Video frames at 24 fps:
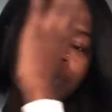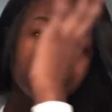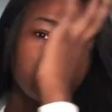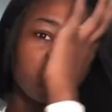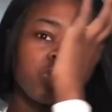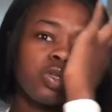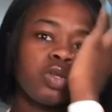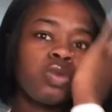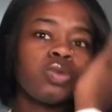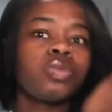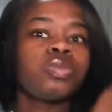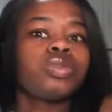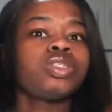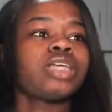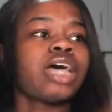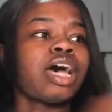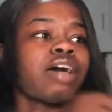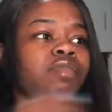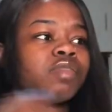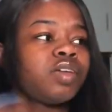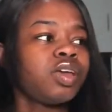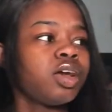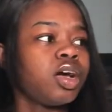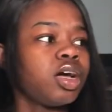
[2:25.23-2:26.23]
21 was
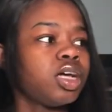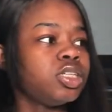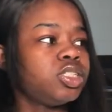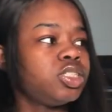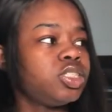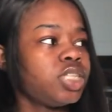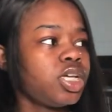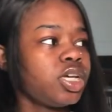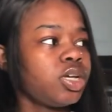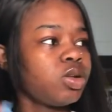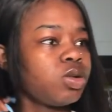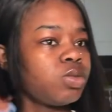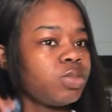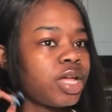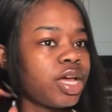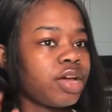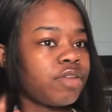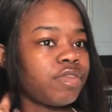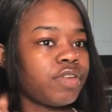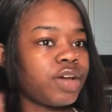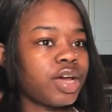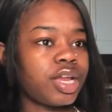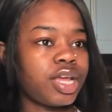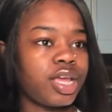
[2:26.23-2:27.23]
having a sale Black
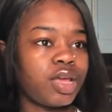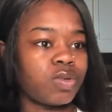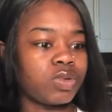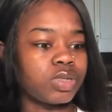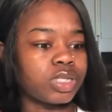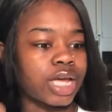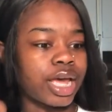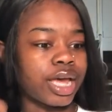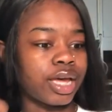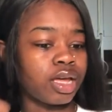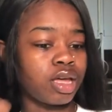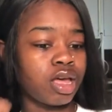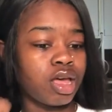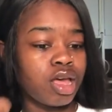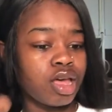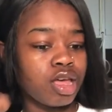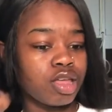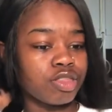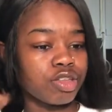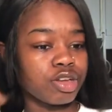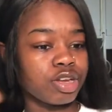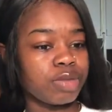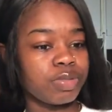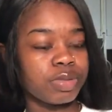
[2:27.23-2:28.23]
Friday. It was like
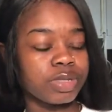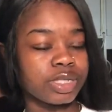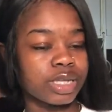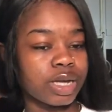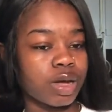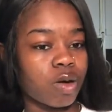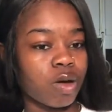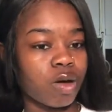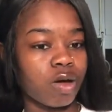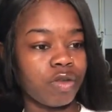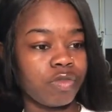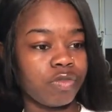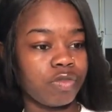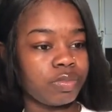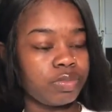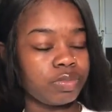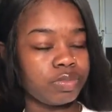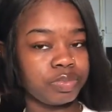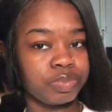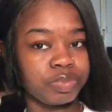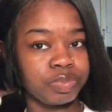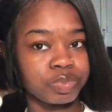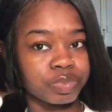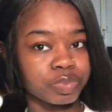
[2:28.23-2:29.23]
30% off,
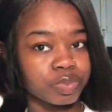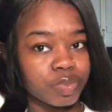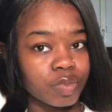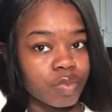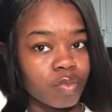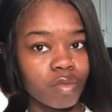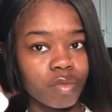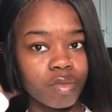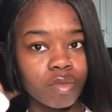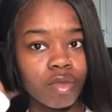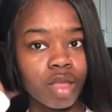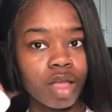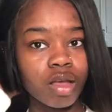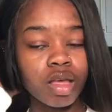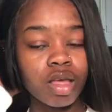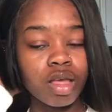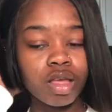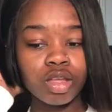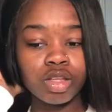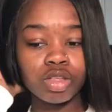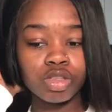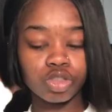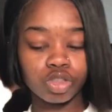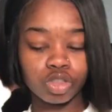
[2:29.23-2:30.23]

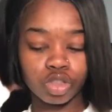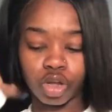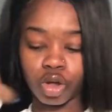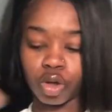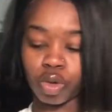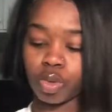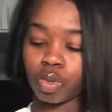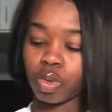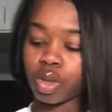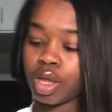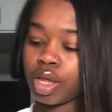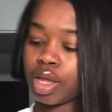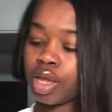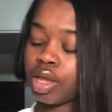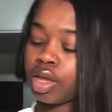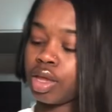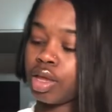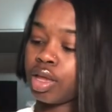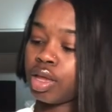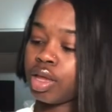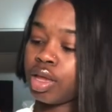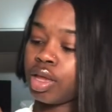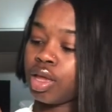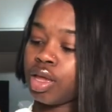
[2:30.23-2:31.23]
so
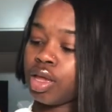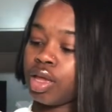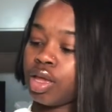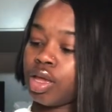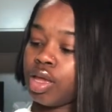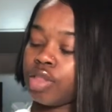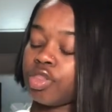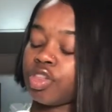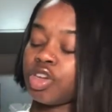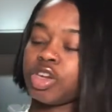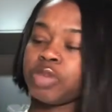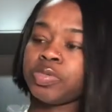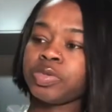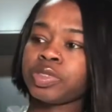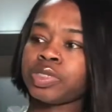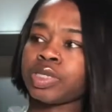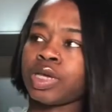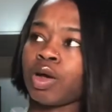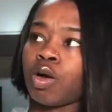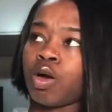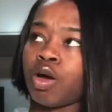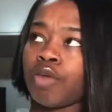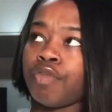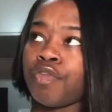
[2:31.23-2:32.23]

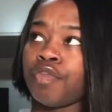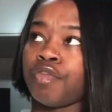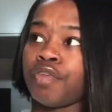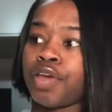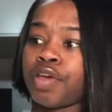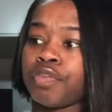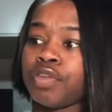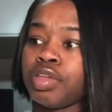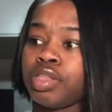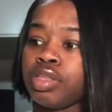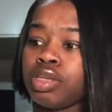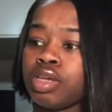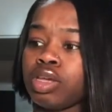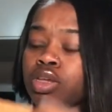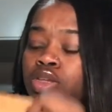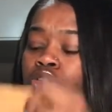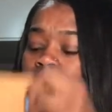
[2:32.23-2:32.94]
30% off of everything.